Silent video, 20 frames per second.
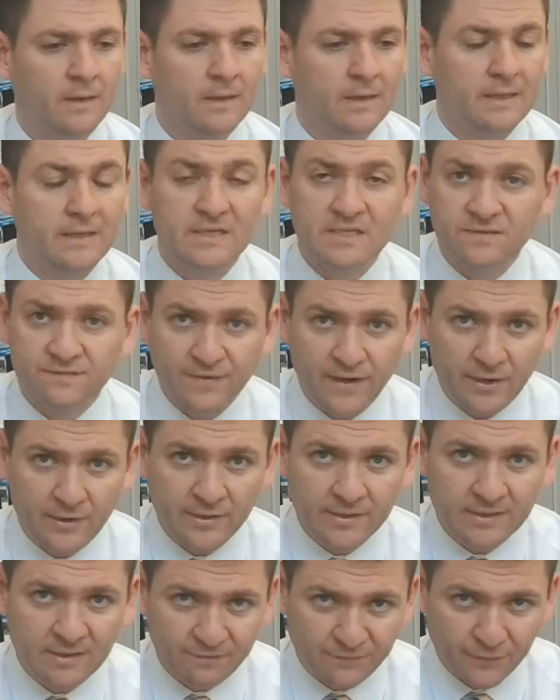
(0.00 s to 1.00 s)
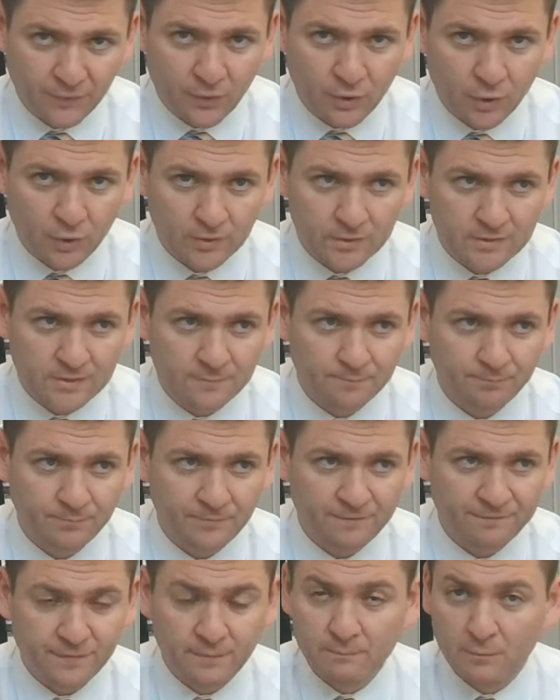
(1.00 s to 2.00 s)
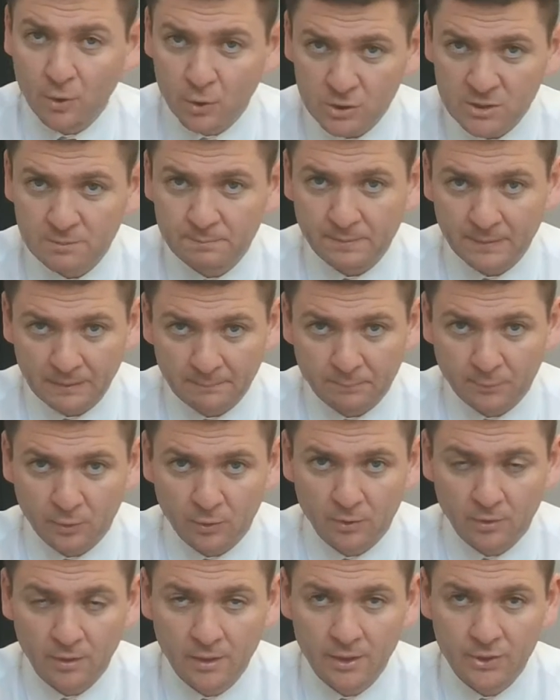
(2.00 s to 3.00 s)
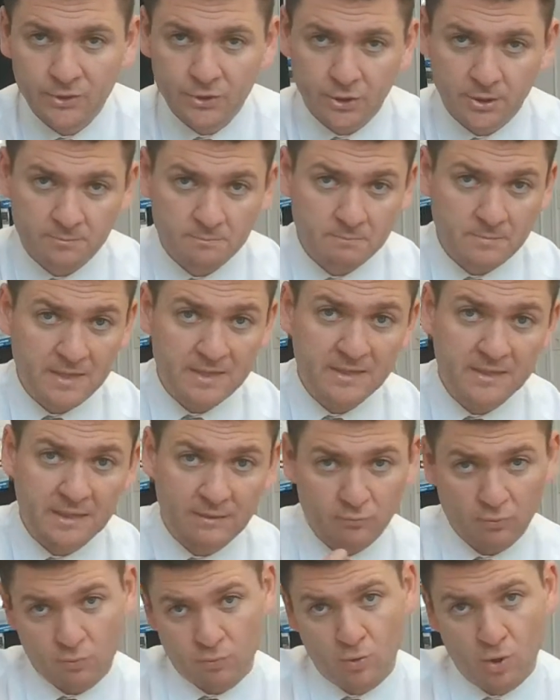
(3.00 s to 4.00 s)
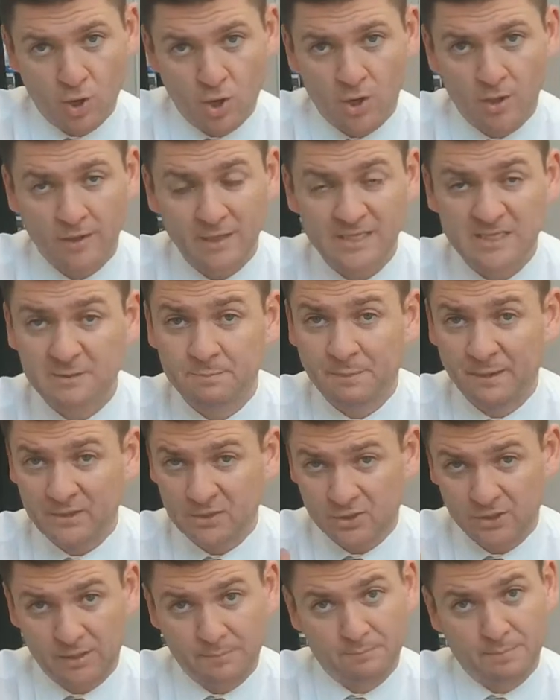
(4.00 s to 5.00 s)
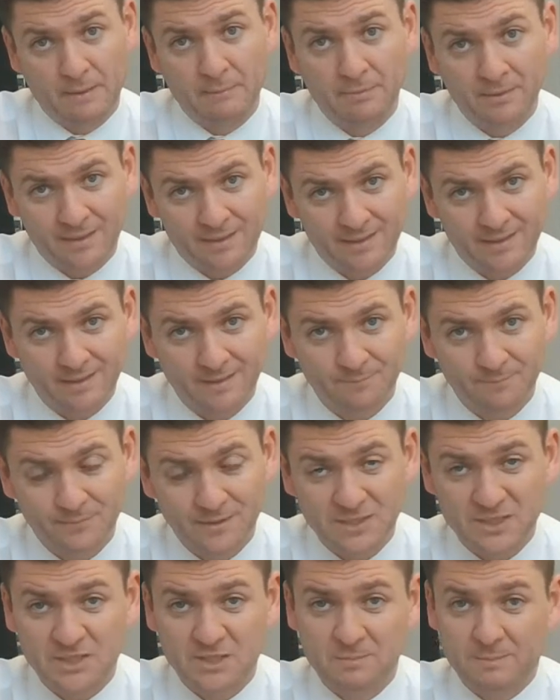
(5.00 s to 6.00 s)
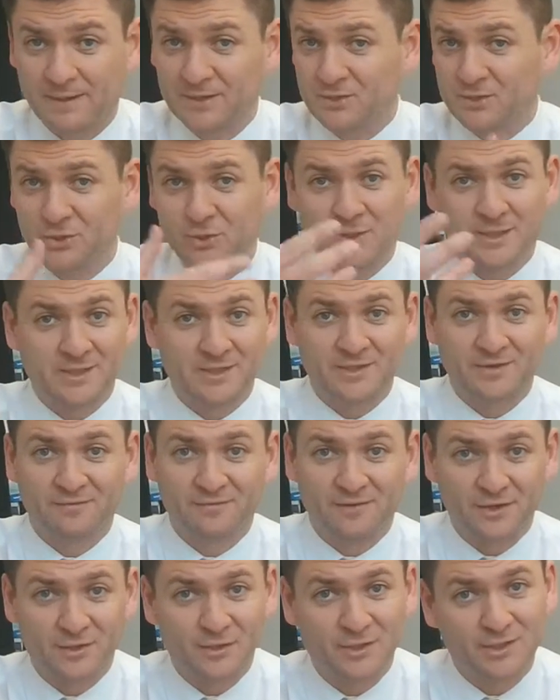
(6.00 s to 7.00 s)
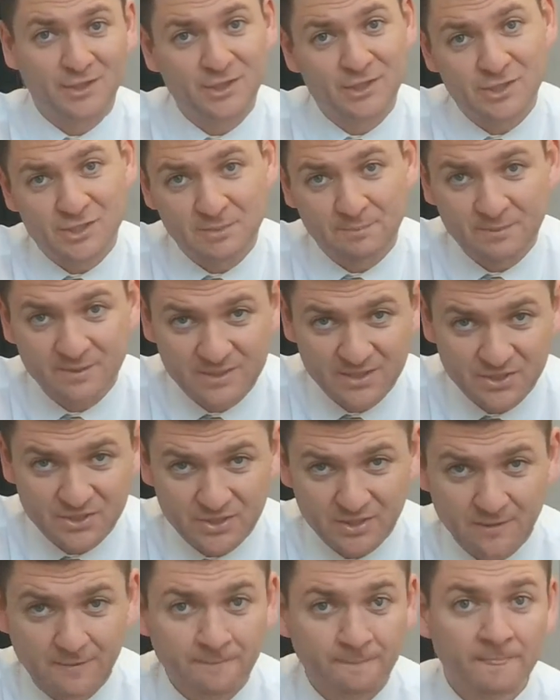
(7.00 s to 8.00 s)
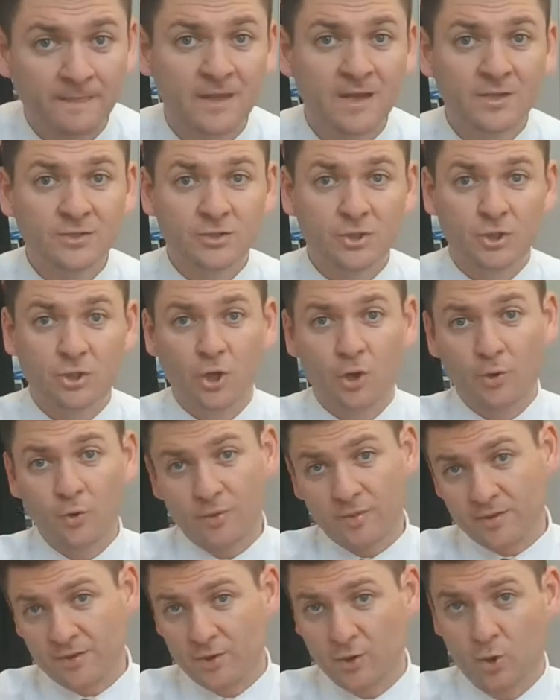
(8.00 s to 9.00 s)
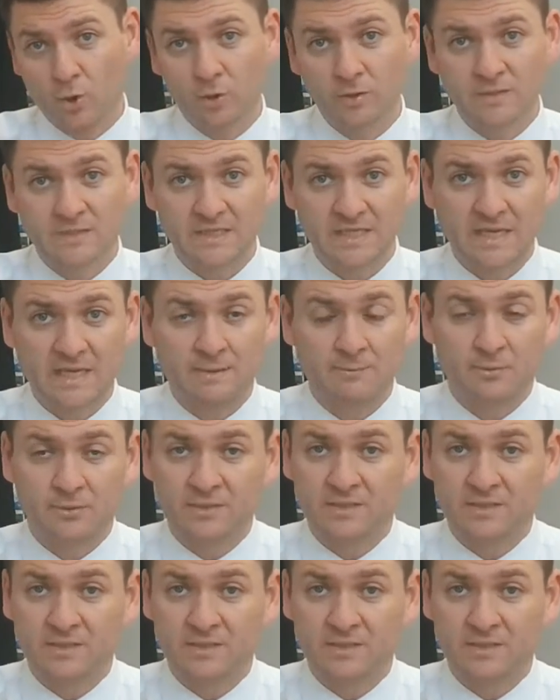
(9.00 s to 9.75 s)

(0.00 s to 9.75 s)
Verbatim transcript: It is very difficult for most people to admit they were wrong, especially publicly, especially if they're in a leadership position, to go to their whole team or the